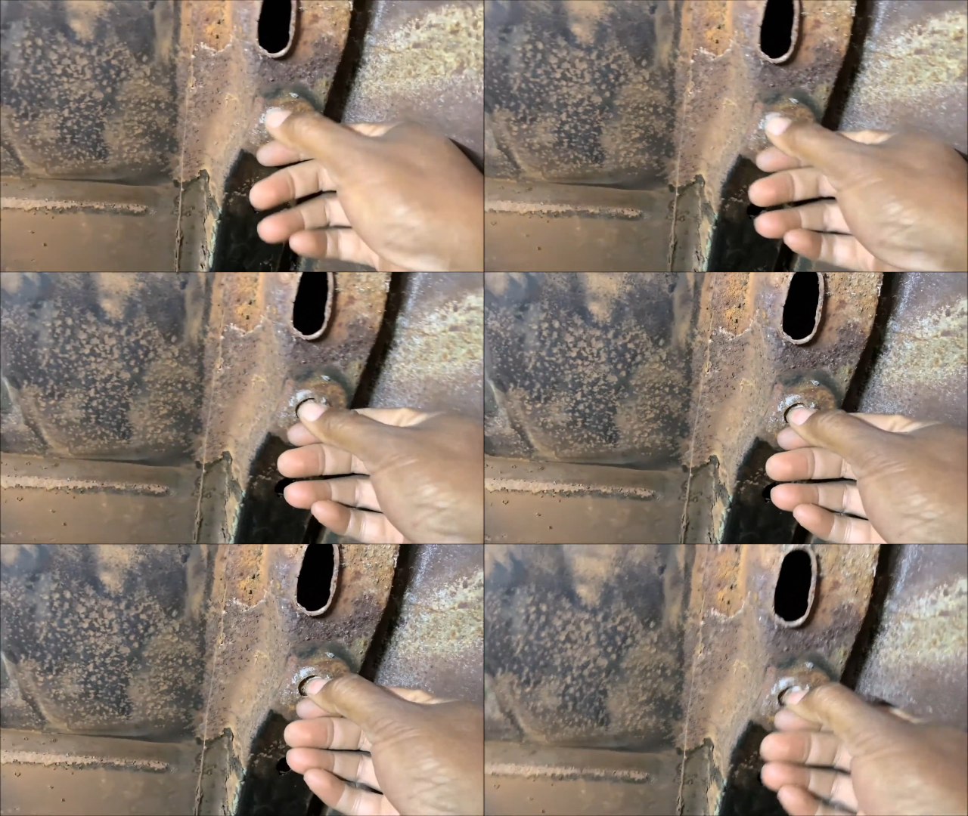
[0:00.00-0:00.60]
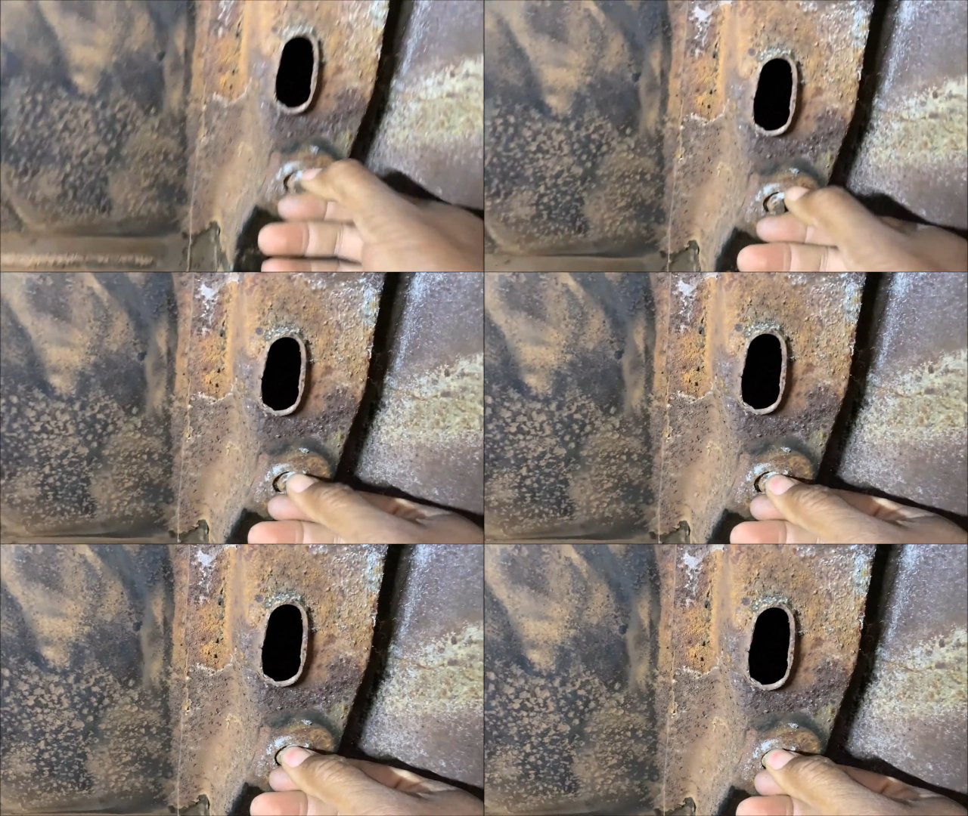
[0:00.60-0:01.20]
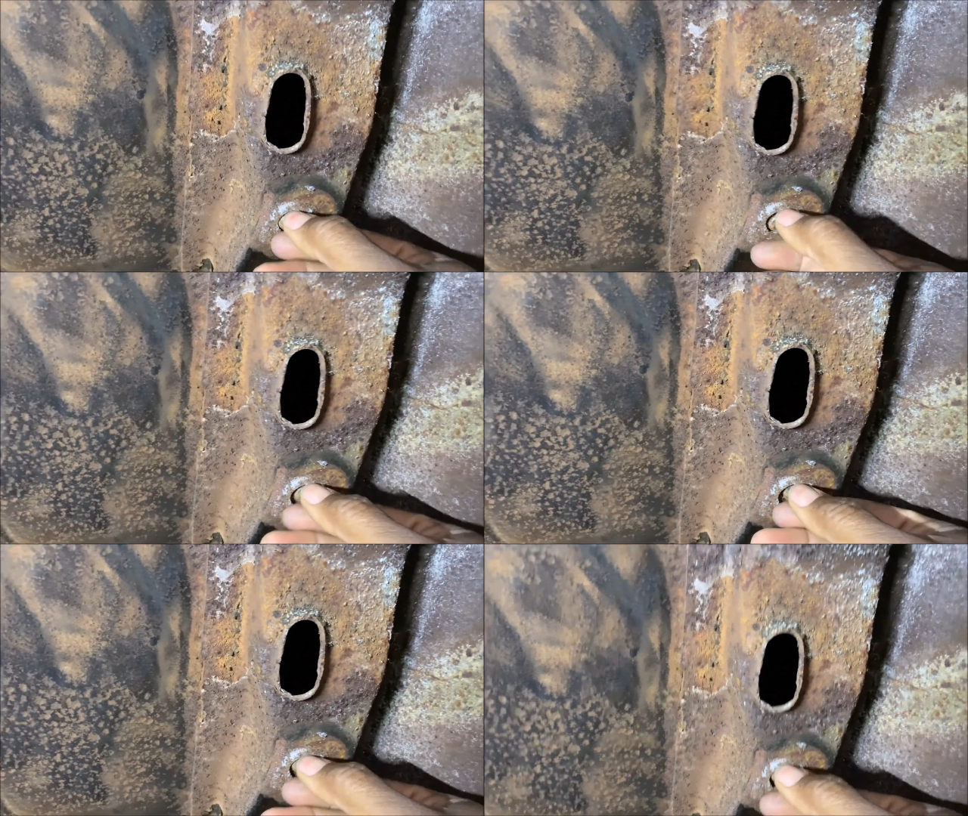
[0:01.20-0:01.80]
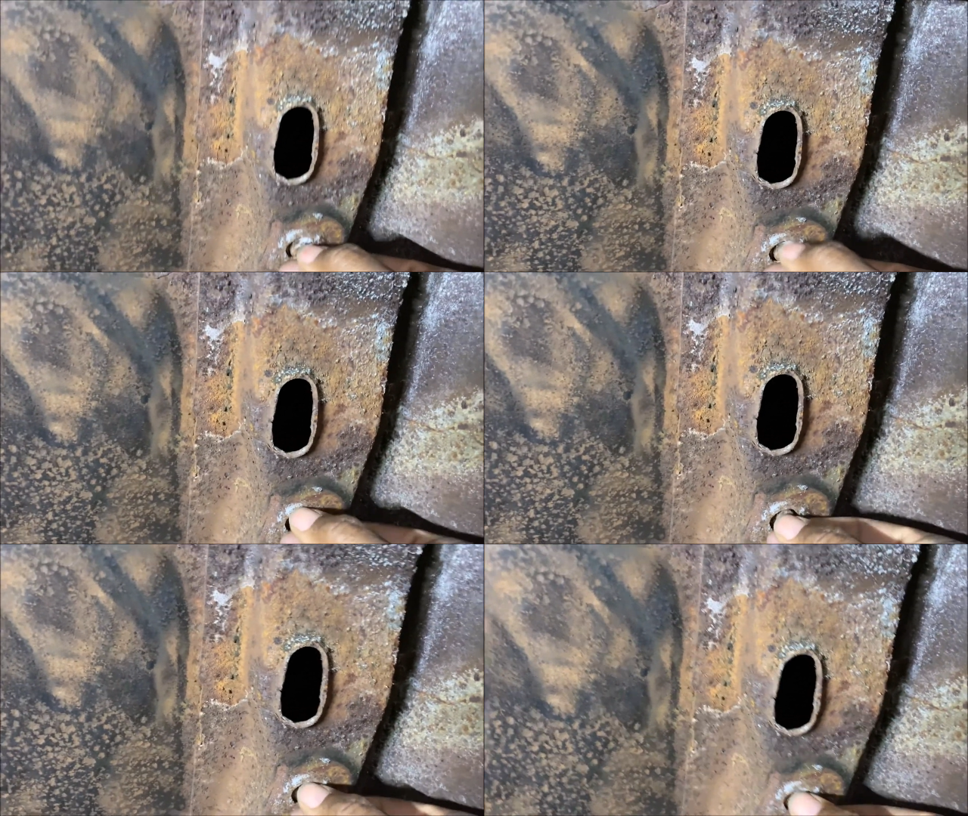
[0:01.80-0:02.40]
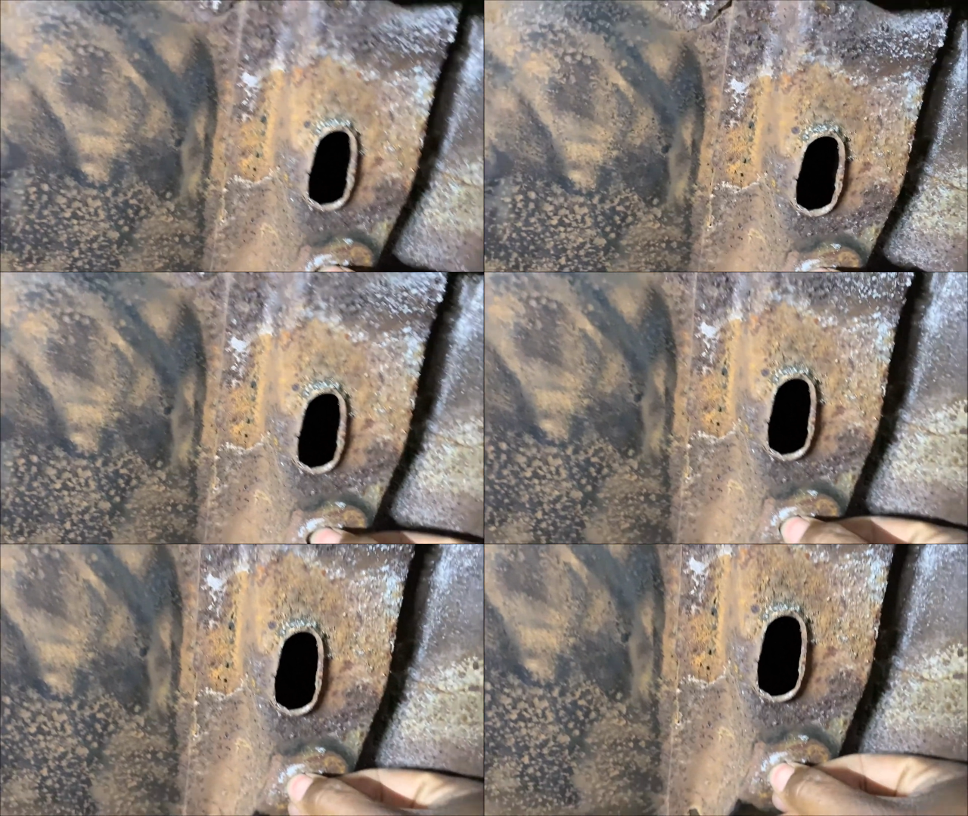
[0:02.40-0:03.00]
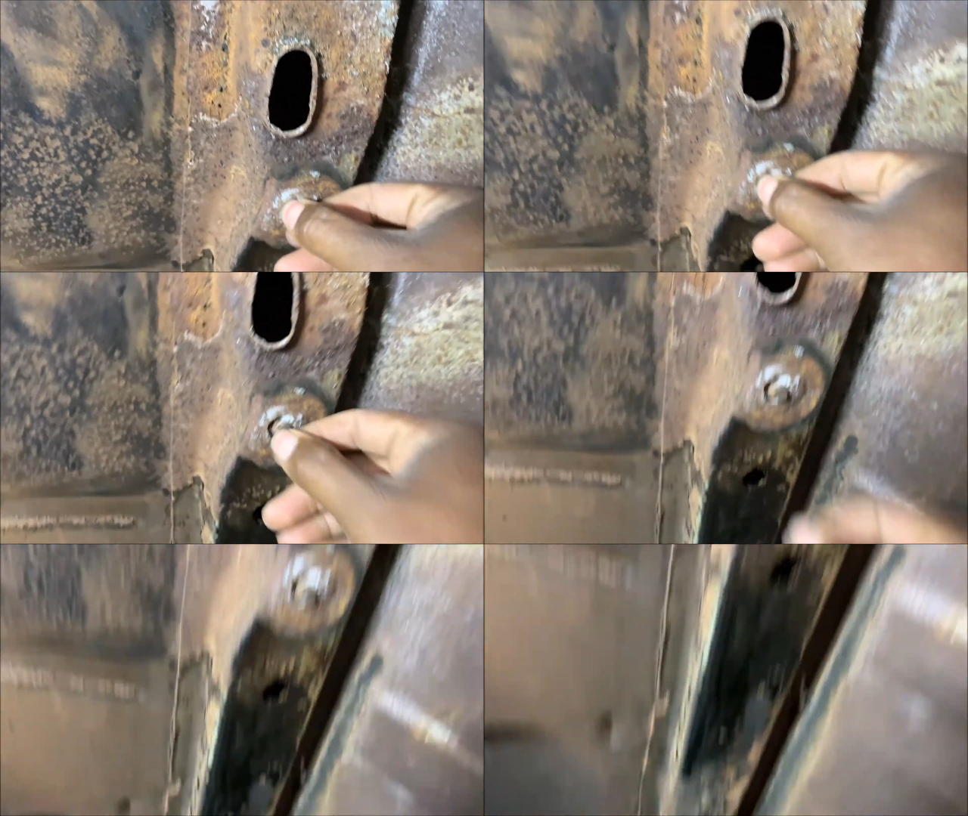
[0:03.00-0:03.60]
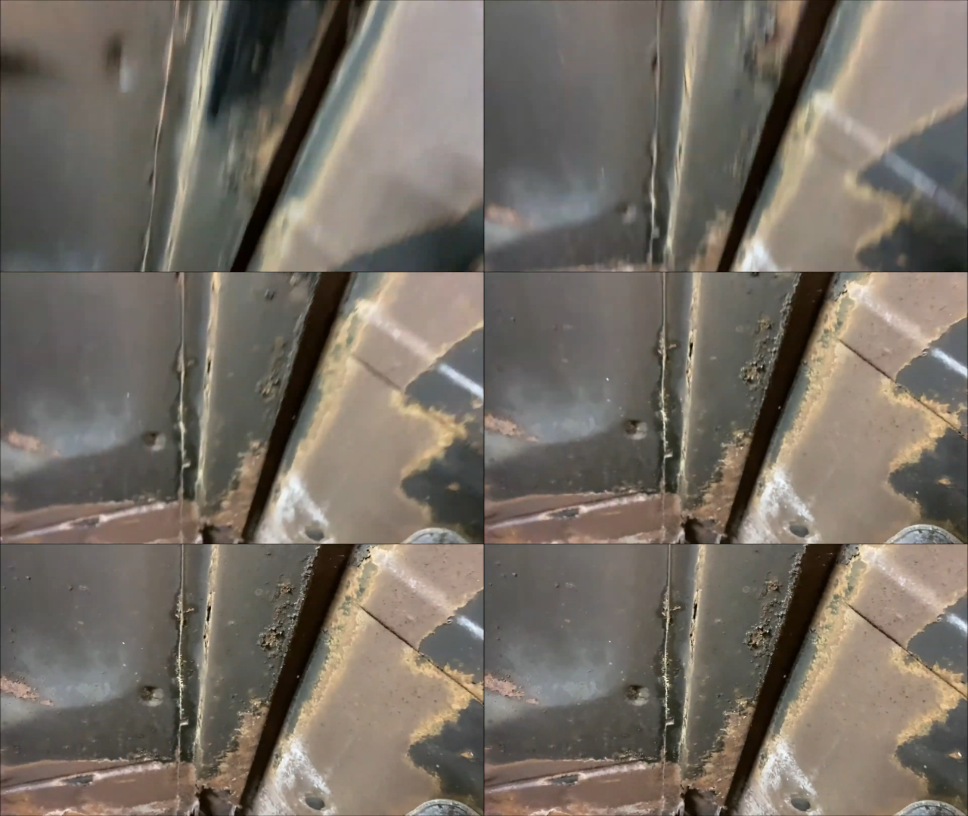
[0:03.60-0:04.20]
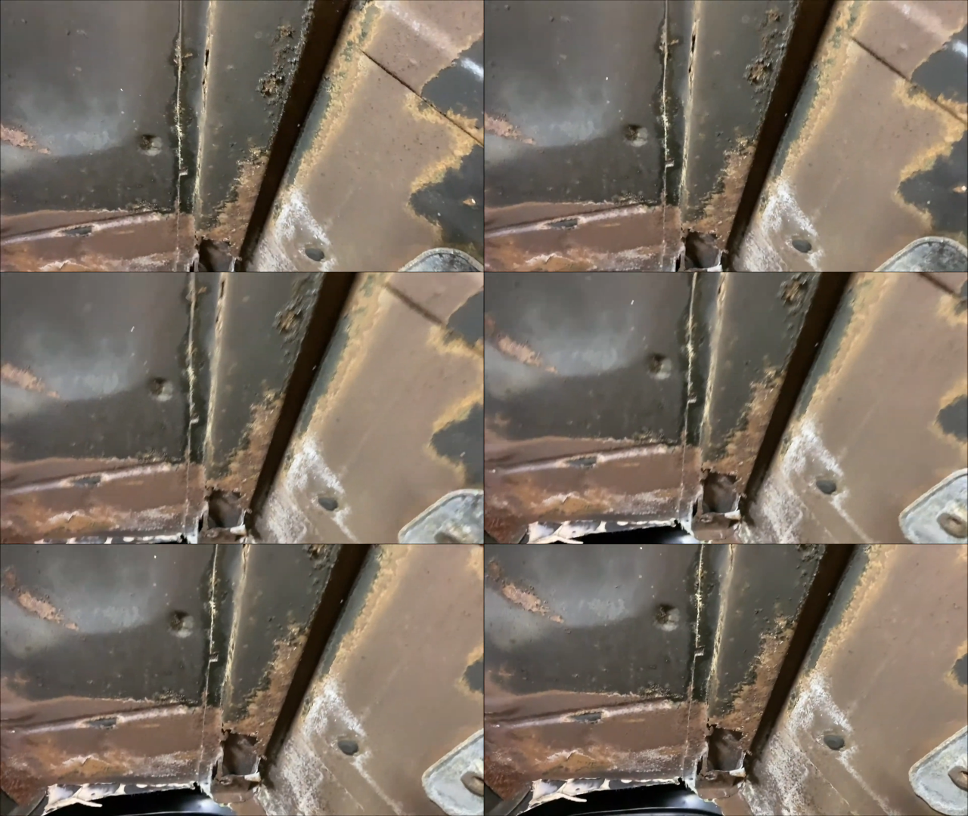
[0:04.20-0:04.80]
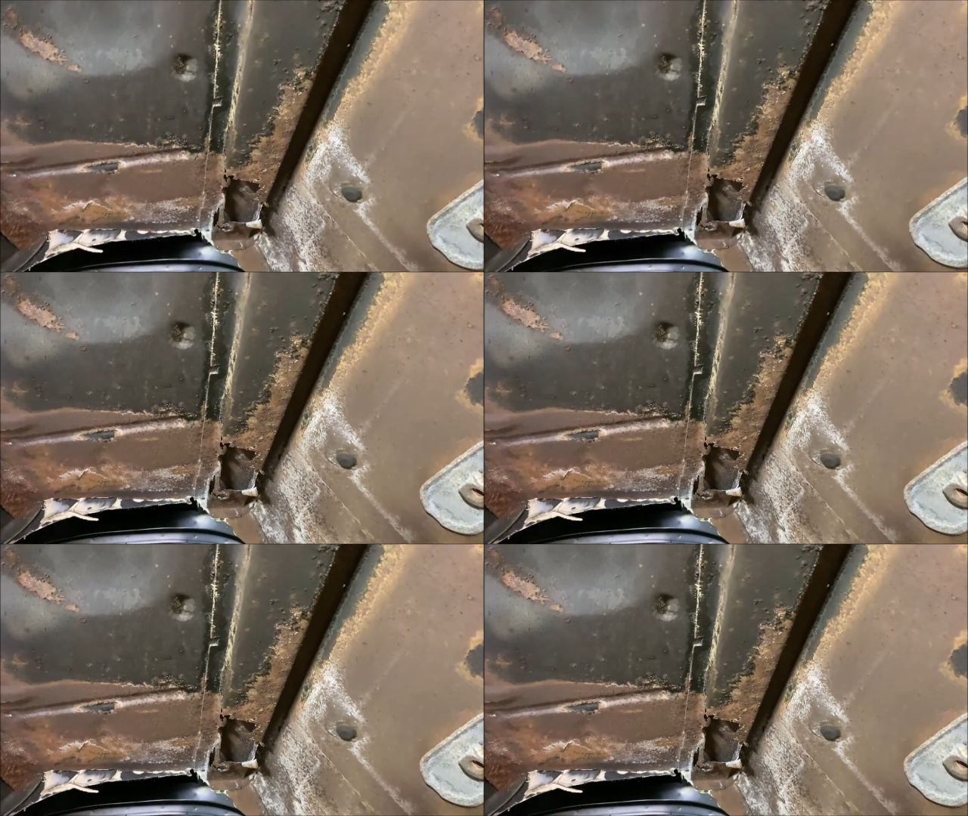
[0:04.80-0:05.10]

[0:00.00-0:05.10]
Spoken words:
Nobody's mouth can be seen.